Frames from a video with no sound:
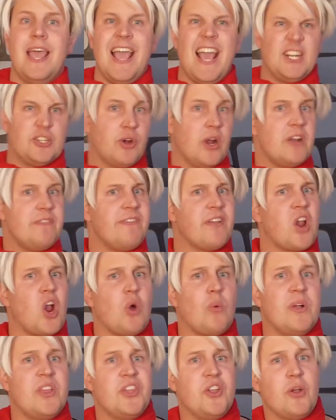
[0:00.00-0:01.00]
and try to figure
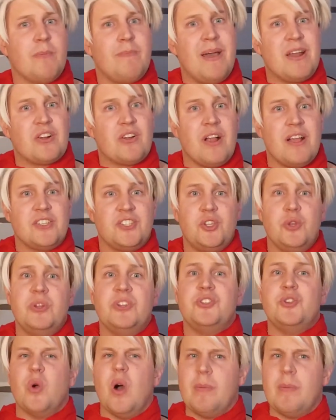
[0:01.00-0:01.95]
out whether you're better suited to